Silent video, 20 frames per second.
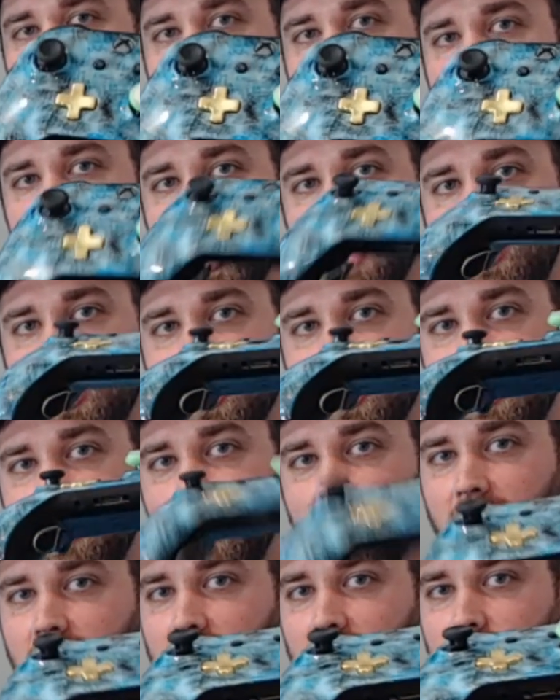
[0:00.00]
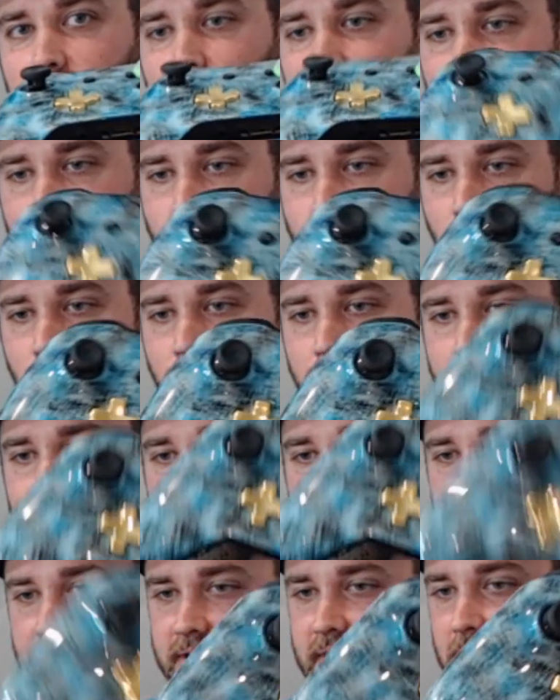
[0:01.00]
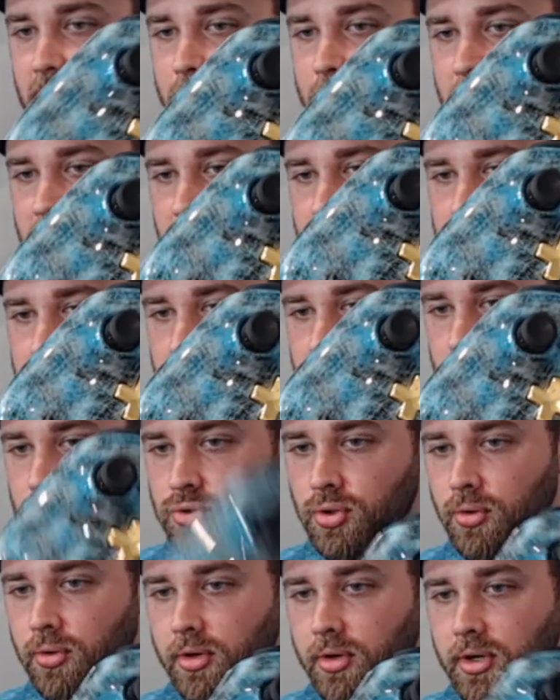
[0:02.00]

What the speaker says: and I want to thank Evil Controllers for sending me this controller,